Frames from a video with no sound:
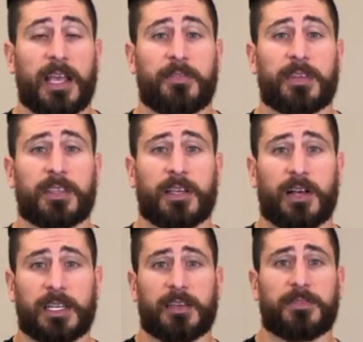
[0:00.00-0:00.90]
everything
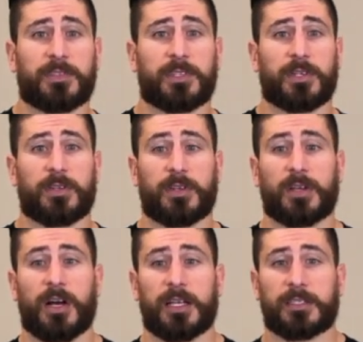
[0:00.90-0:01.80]
I give to you
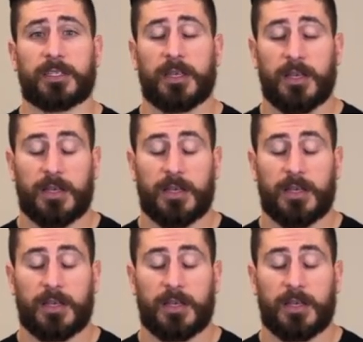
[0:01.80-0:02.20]
guys,